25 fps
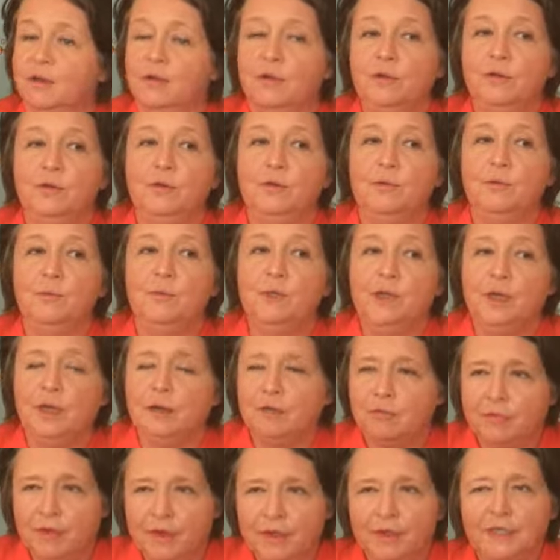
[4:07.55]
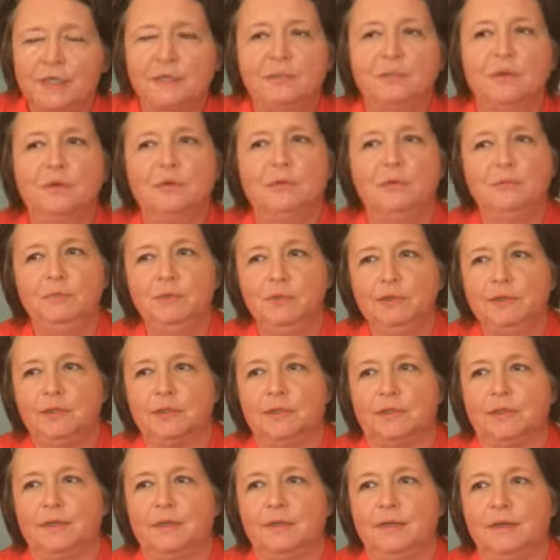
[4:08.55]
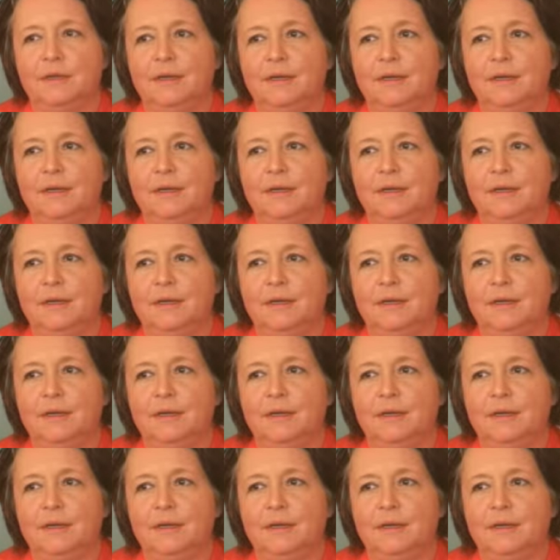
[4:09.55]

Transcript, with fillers: You know, we are a very small community.